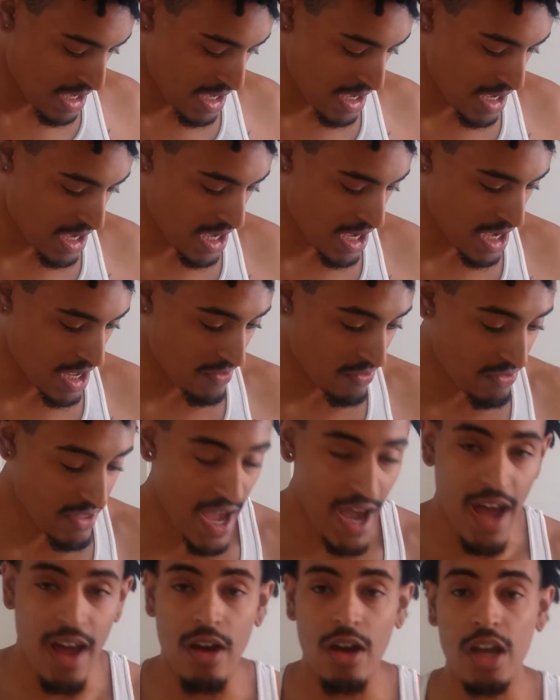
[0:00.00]
And
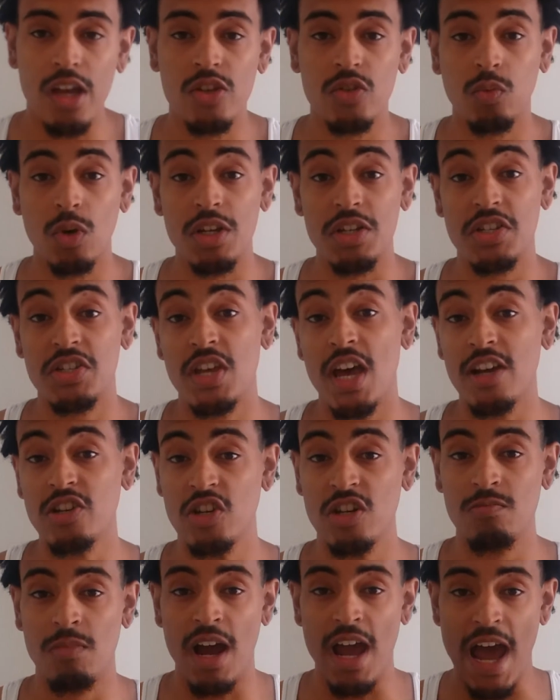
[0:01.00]
that is what
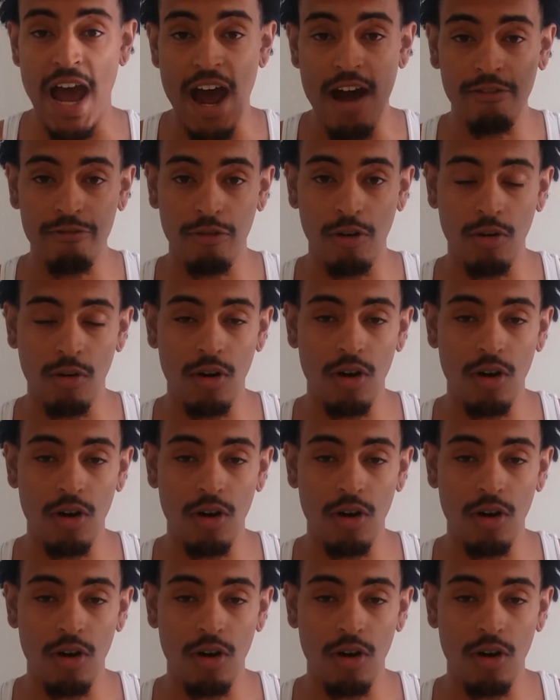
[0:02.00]
sectioned my afro